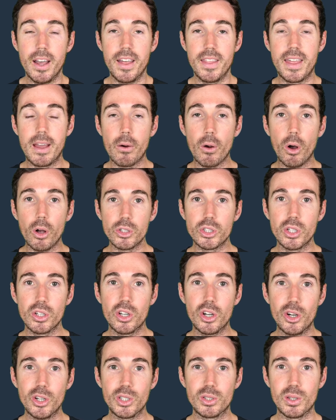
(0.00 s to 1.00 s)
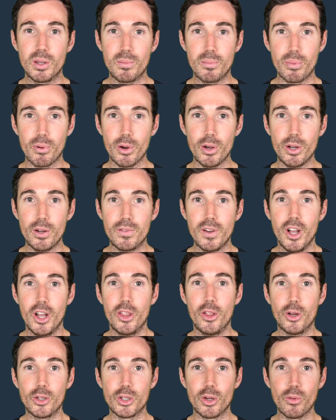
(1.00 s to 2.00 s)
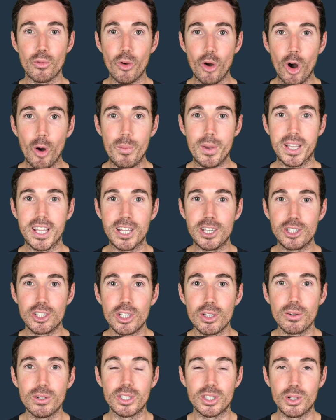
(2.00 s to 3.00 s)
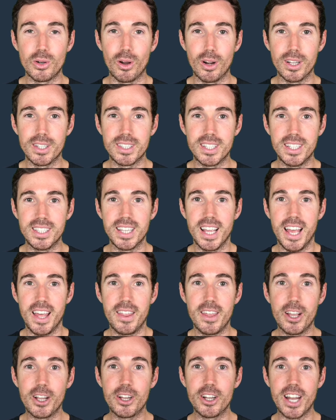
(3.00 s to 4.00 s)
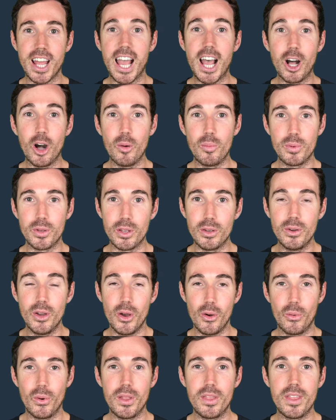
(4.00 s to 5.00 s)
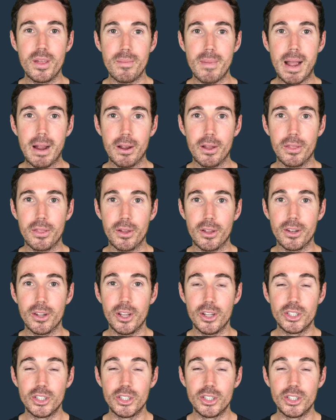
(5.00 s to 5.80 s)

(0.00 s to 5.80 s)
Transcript: they're also going to improve those aerobic endurance qualities that are going to help you with the marathon.